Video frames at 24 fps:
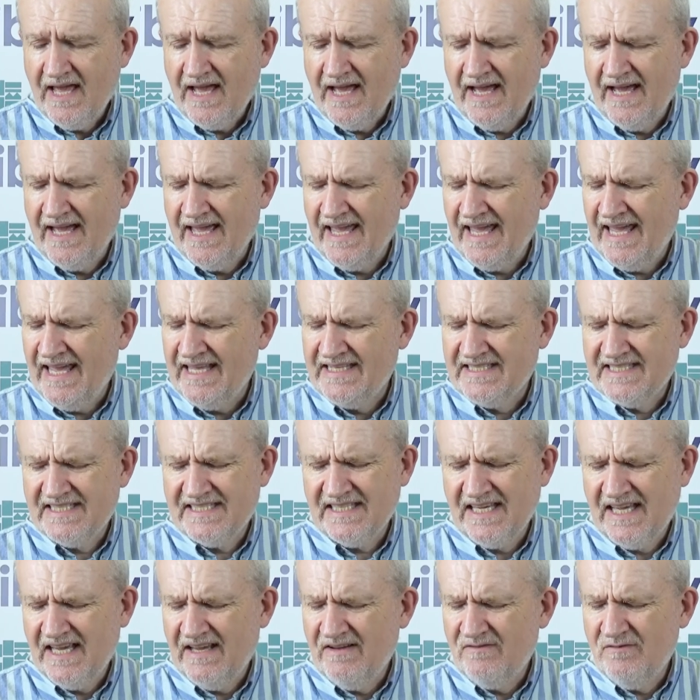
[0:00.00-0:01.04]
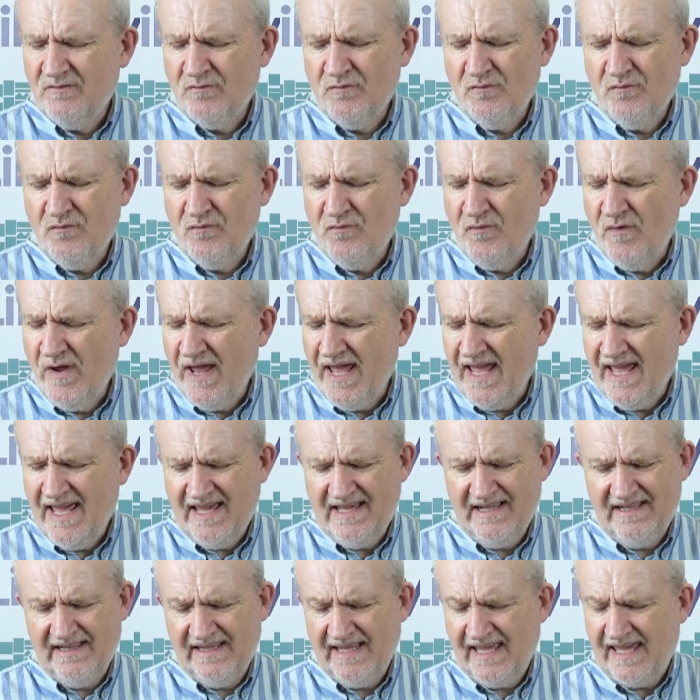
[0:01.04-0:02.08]
Uh, it's
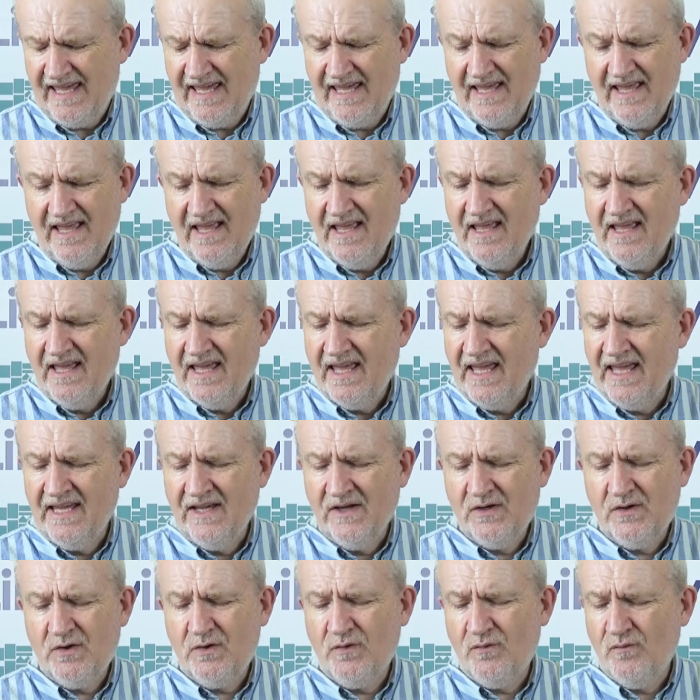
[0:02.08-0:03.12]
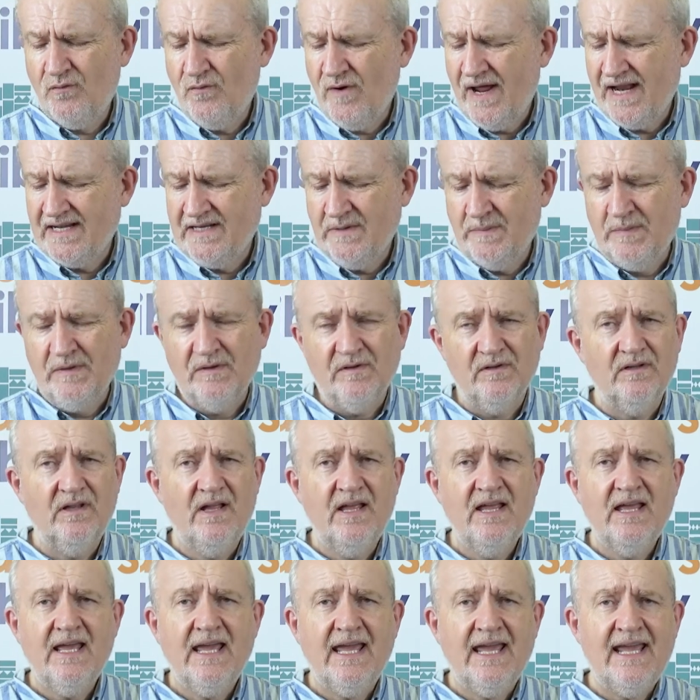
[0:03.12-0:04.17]
really incredible
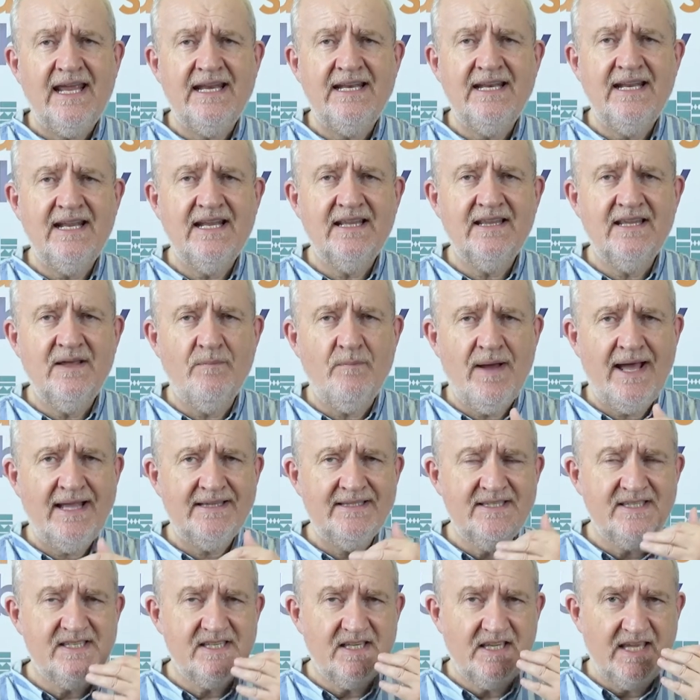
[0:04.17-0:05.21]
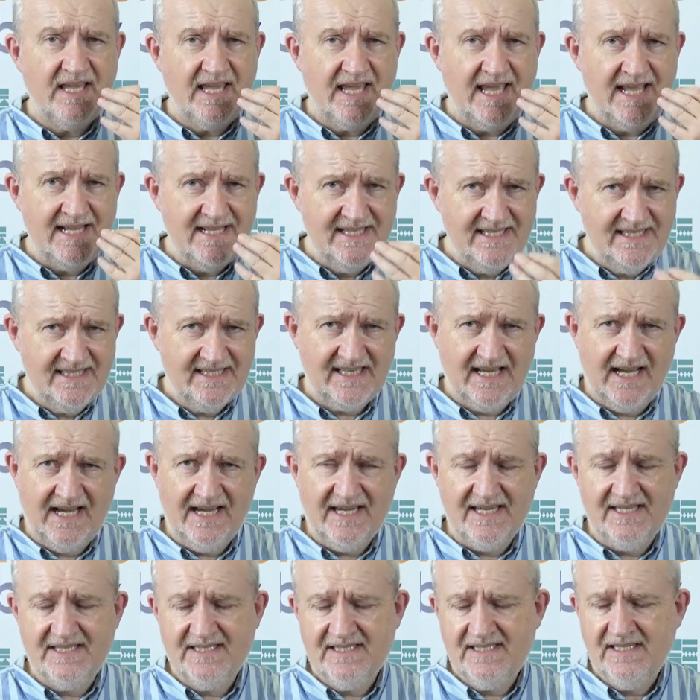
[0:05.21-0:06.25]
in the man's
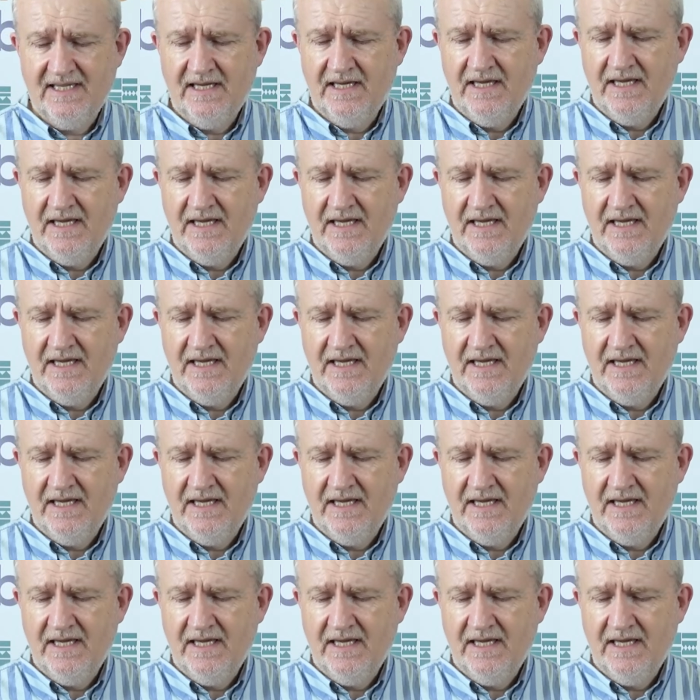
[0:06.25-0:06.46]
insight